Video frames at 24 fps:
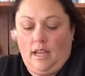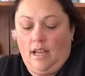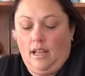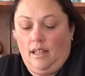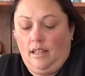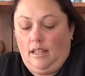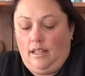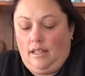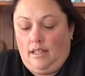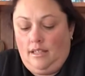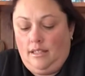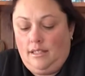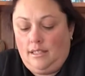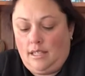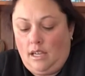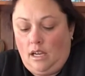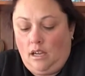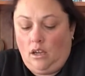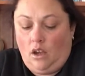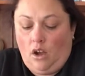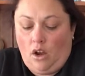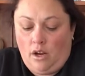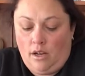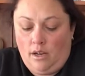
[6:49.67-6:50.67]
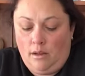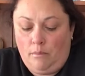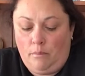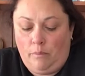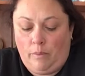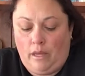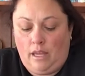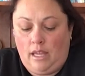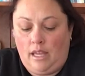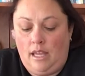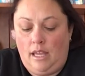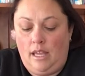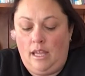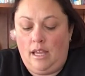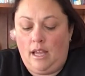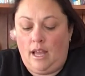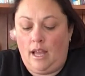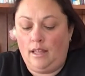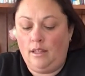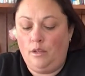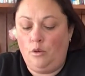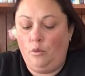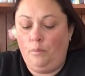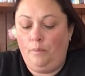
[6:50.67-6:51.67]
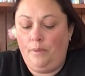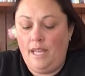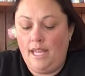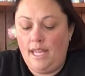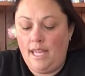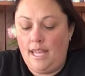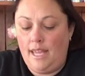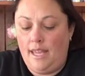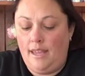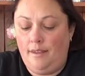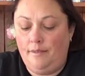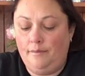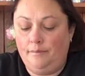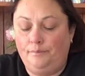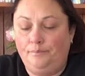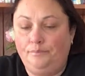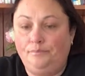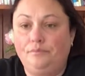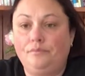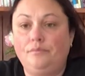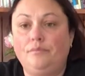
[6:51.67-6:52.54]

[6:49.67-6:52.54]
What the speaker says: colors are going to be a little piggy.